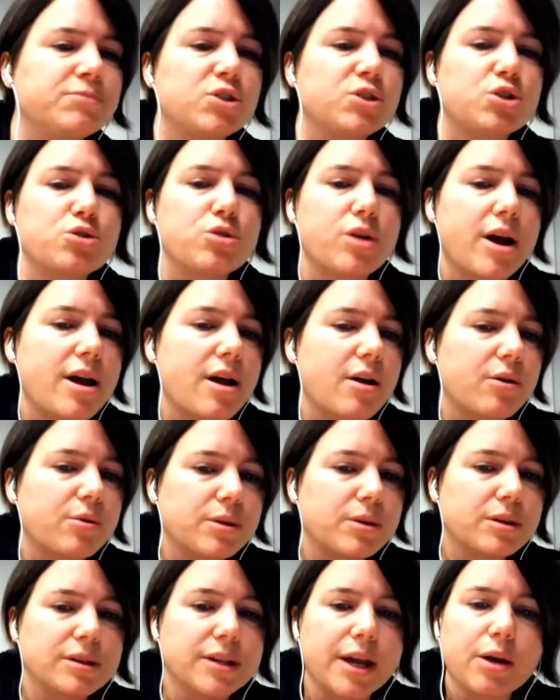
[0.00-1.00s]
try
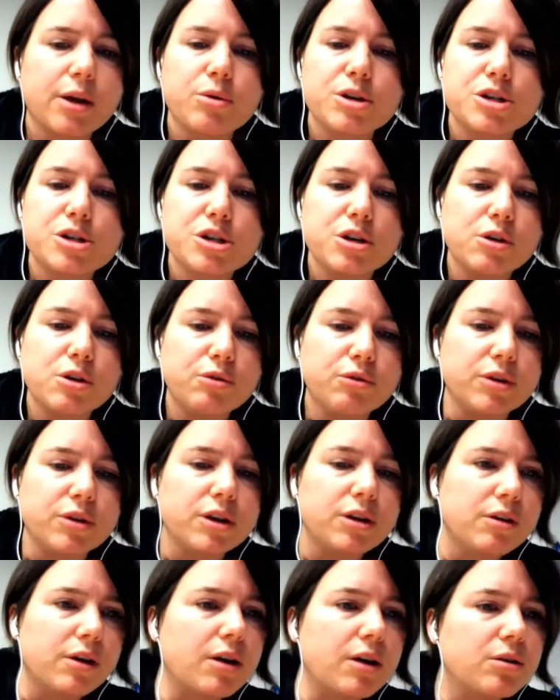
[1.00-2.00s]
out the language and you
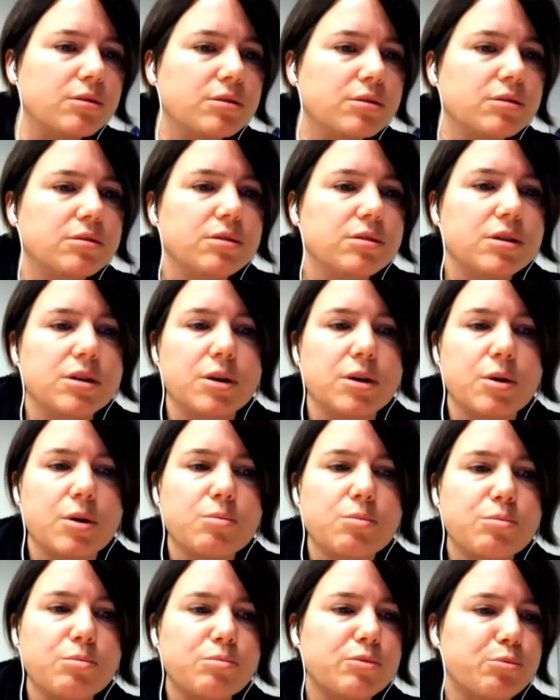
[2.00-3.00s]
figure out,
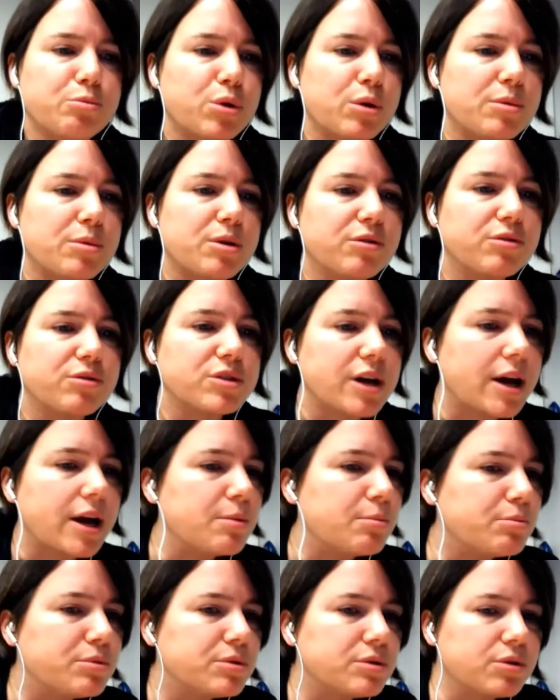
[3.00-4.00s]
primitive
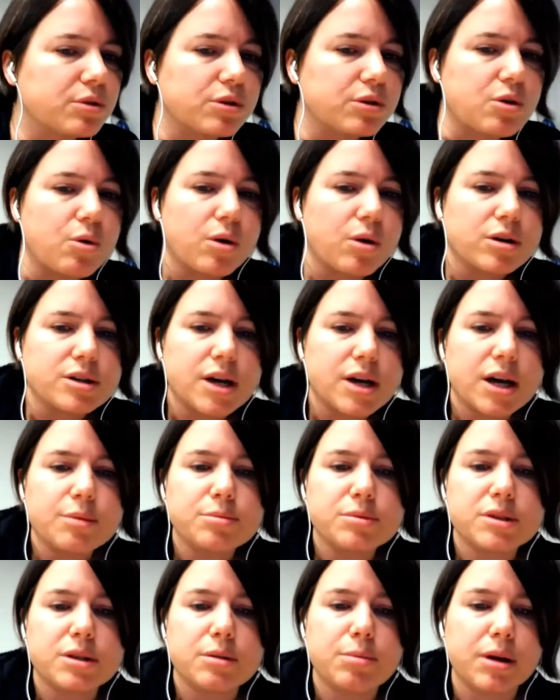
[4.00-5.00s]
types or core
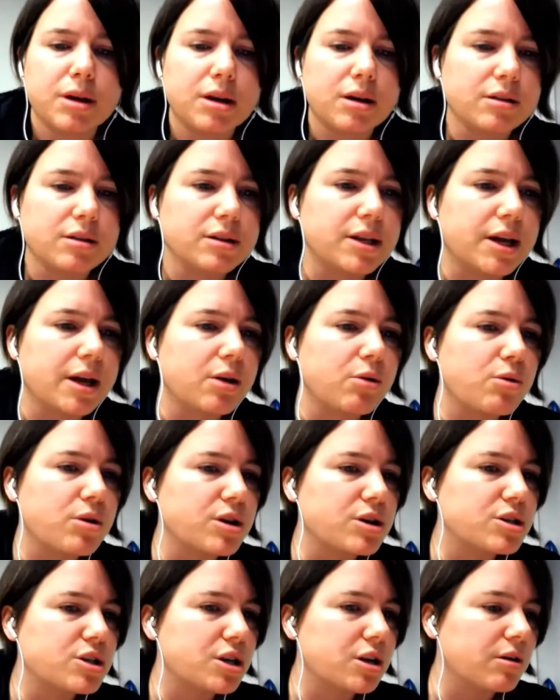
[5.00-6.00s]
types depending on the
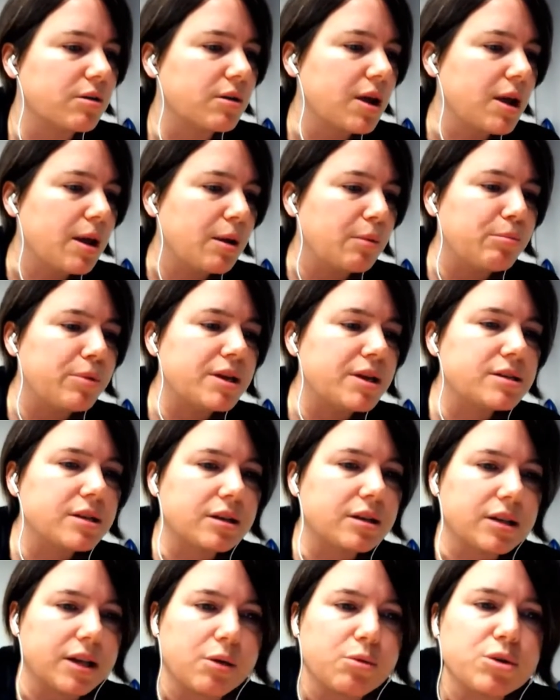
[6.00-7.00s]
language and
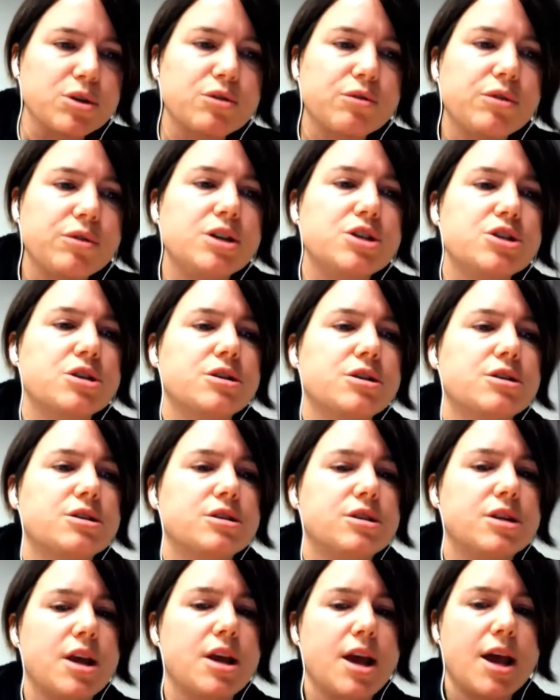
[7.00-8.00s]
basic language
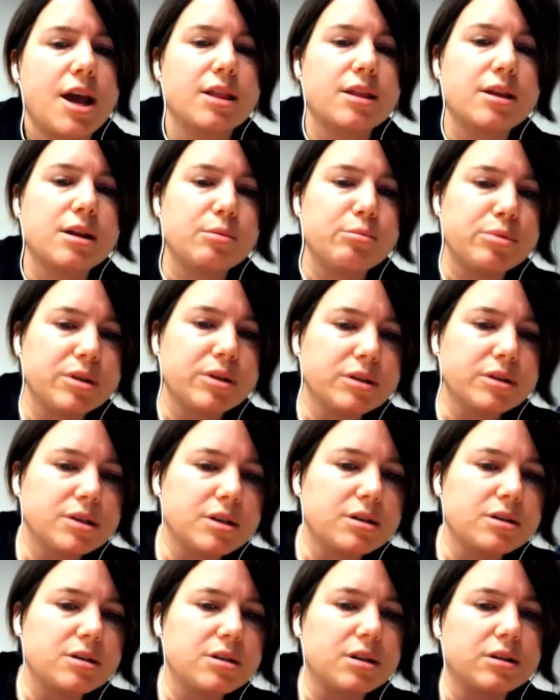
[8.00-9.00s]
features. And then it builds
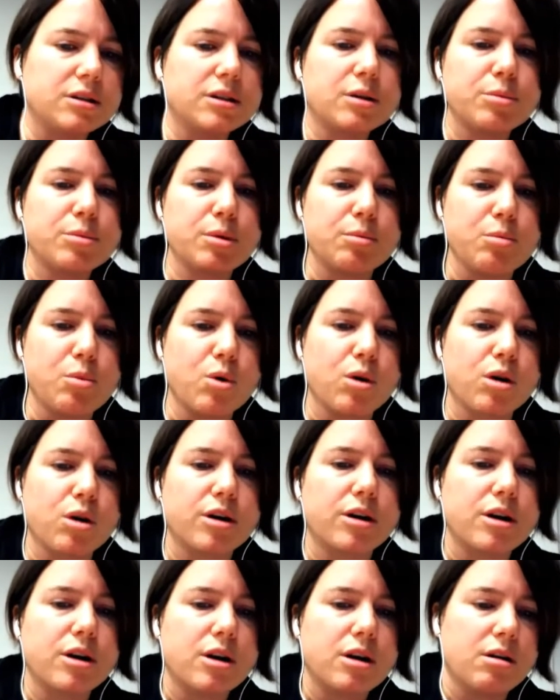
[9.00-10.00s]
into a little bit
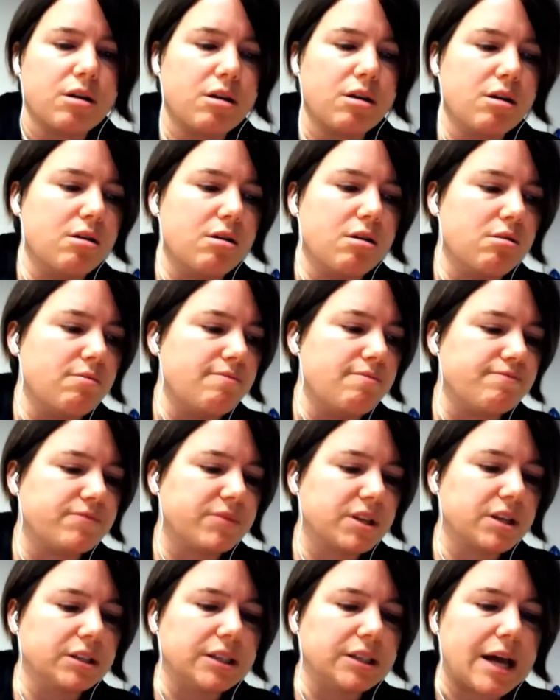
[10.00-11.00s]
more
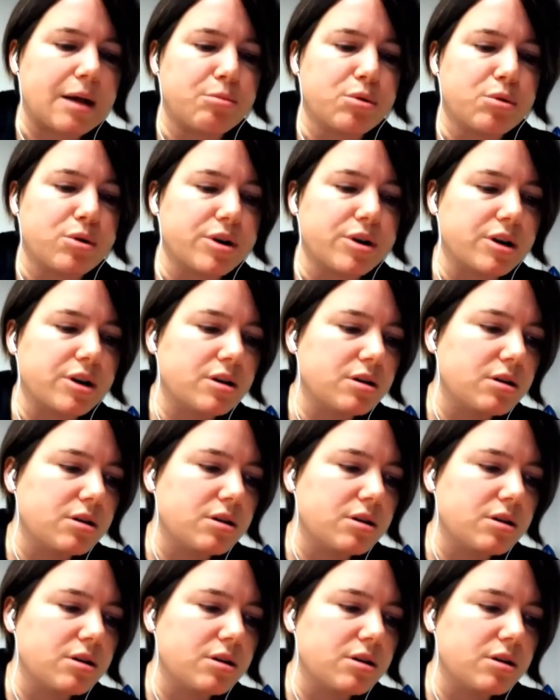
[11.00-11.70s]
elaborate